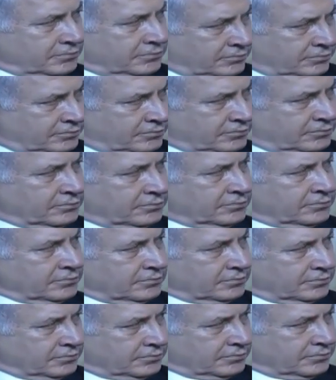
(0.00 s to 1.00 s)
to
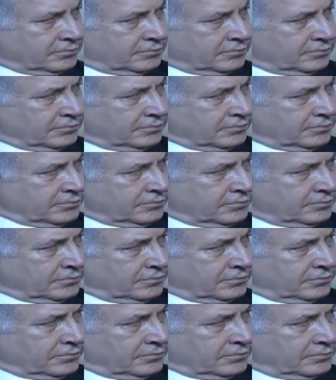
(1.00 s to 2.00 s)
inaugurate this
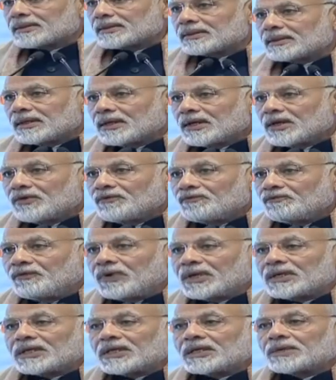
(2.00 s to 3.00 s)
campus,
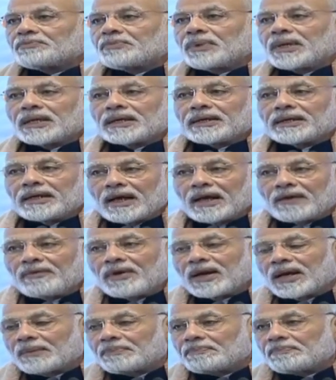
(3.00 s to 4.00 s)
which is being
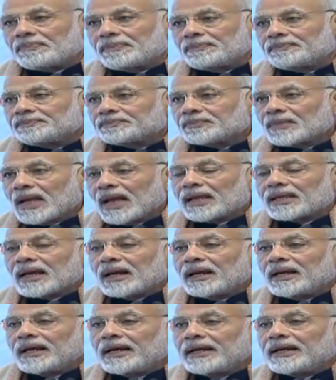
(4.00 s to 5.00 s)
developed as a
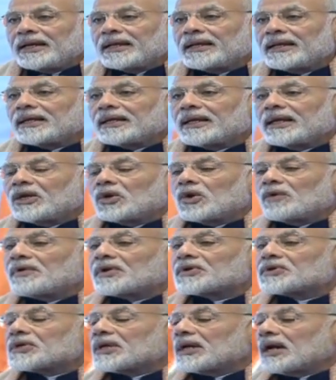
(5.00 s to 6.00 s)
leading
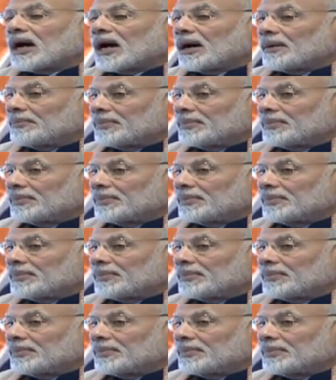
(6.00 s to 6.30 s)
innovation hub.